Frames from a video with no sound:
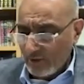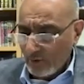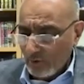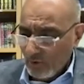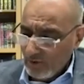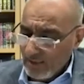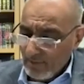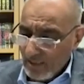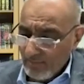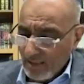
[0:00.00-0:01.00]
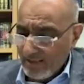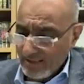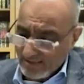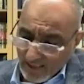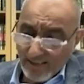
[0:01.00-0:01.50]
to call Imam
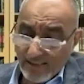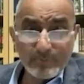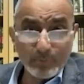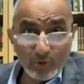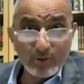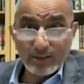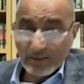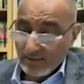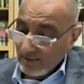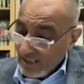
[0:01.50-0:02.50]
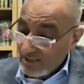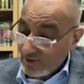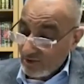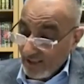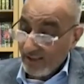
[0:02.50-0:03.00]
An-Nasa'i's book
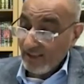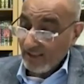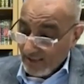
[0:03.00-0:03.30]
As-Sahih